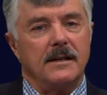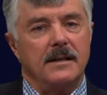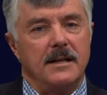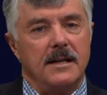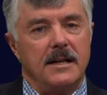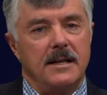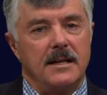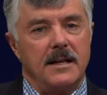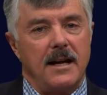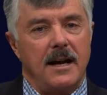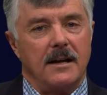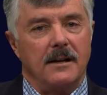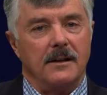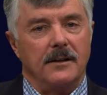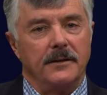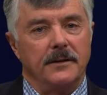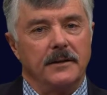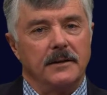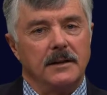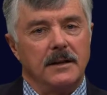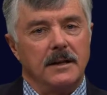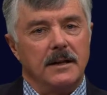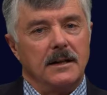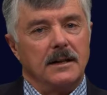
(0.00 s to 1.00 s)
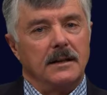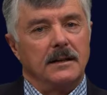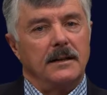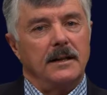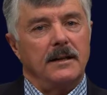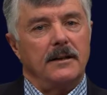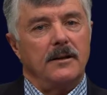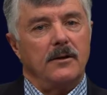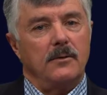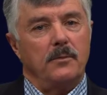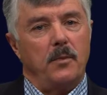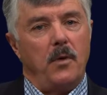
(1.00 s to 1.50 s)
detailed
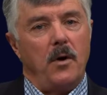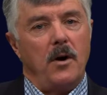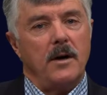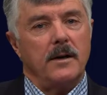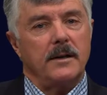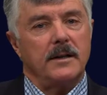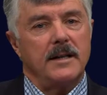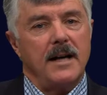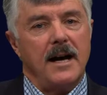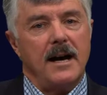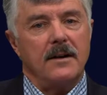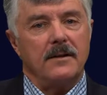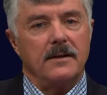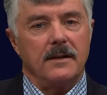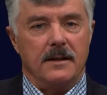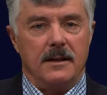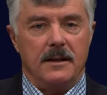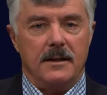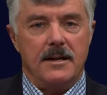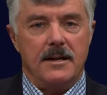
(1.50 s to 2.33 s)
that they're bogged down in the